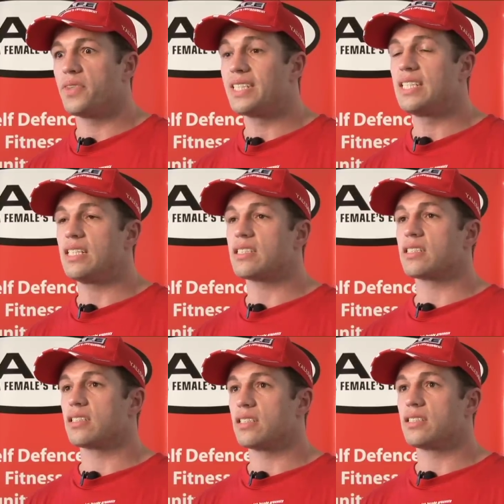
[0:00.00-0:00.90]

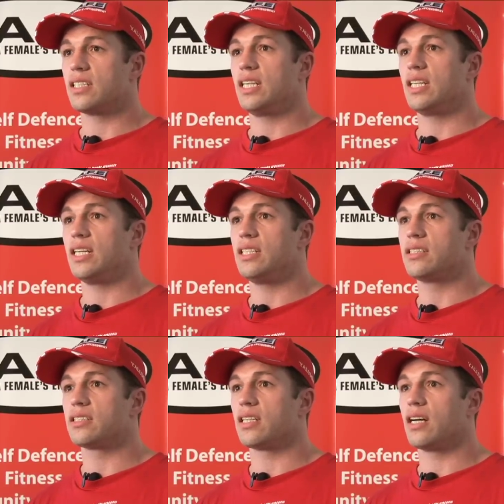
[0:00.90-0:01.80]
discs, the
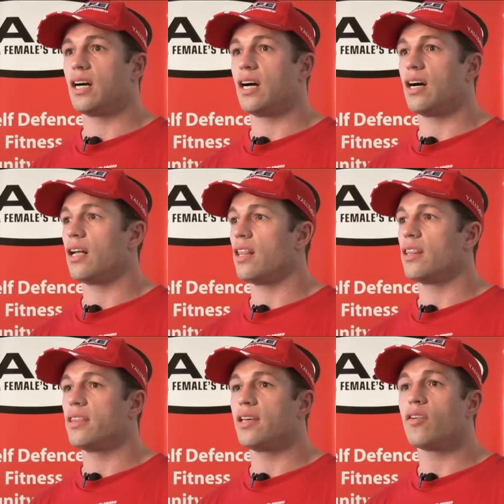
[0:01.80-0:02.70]
CDs,
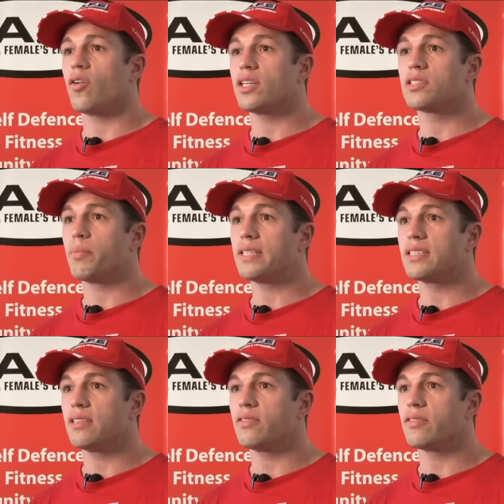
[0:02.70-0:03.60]
they're not
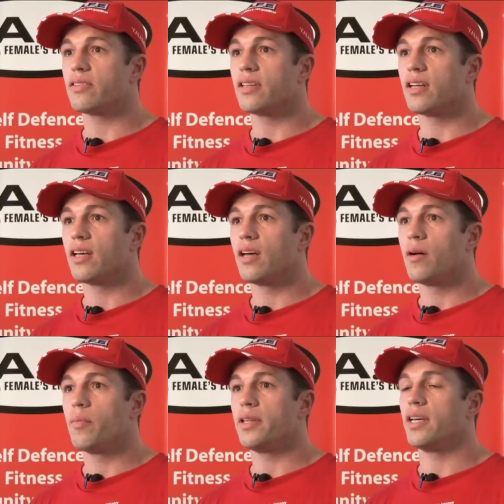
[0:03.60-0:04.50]
expensive,
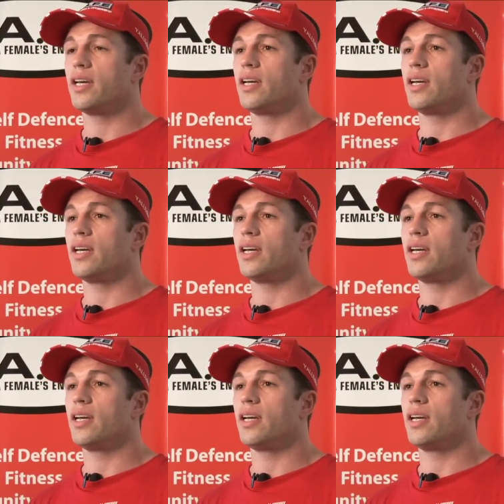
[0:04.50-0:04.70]
but